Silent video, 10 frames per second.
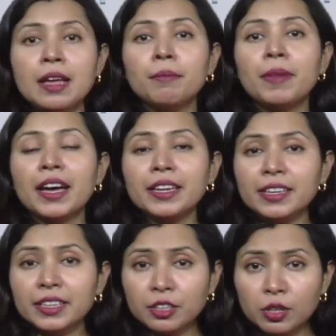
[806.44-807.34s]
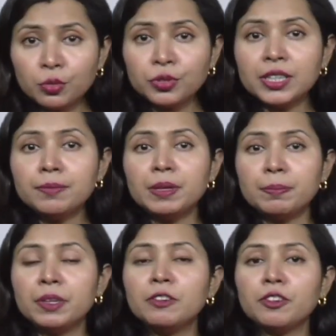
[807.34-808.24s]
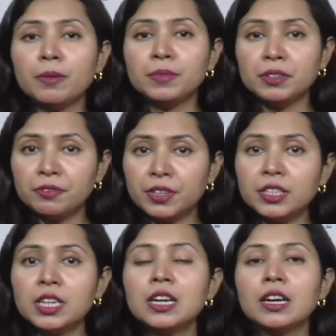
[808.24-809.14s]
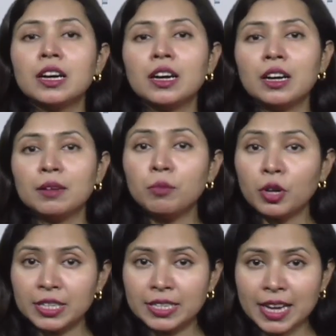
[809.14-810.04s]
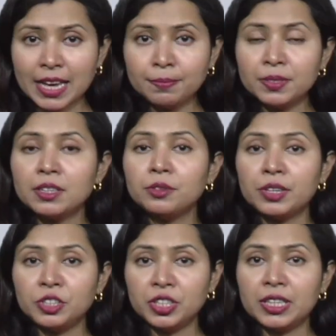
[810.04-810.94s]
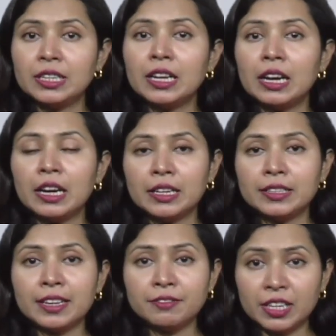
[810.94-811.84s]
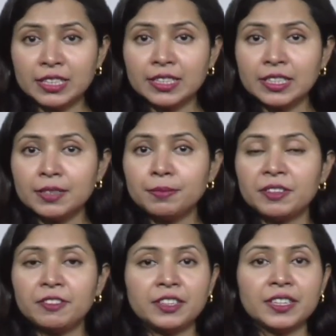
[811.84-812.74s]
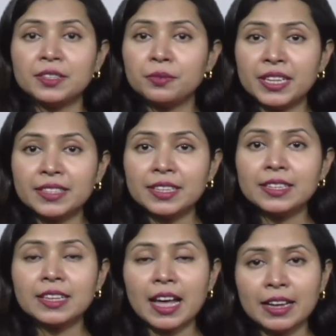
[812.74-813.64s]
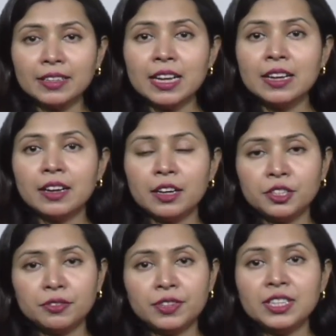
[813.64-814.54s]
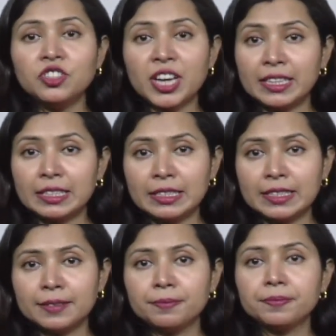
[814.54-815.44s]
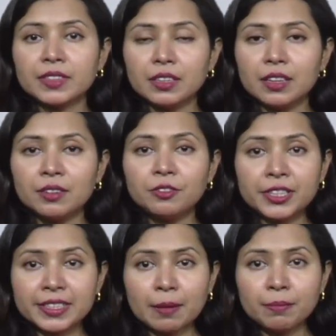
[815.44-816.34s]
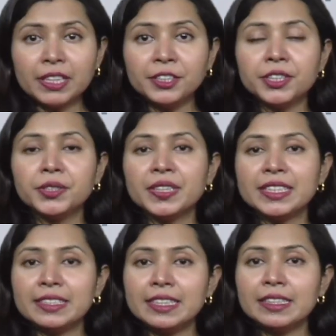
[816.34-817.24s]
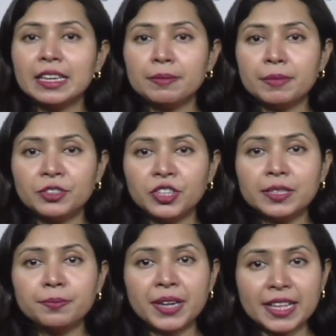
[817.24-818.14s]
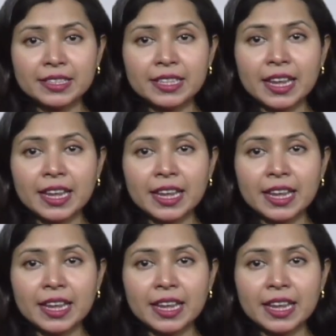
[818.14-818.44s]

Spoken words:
by including people from different body types, racial diversity, various races, and different genders. For example, here you can see in the images brands